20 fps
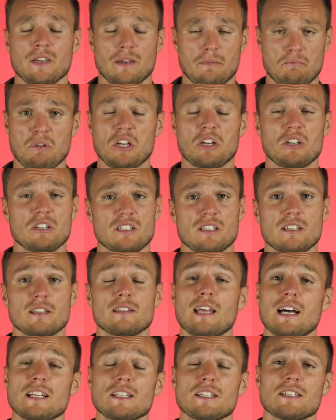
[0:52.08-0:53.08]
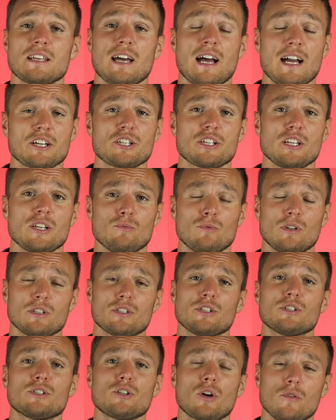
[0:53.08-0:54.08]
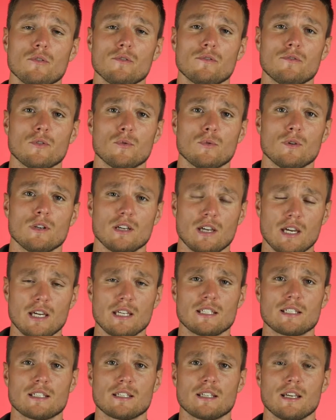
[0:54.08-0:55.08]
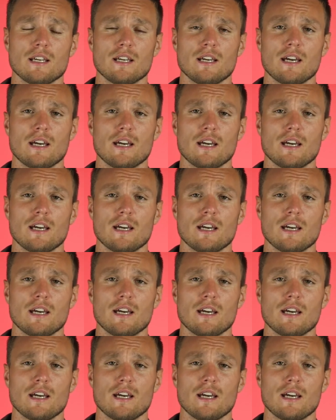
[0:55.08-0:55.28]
because that's actually what tofu is.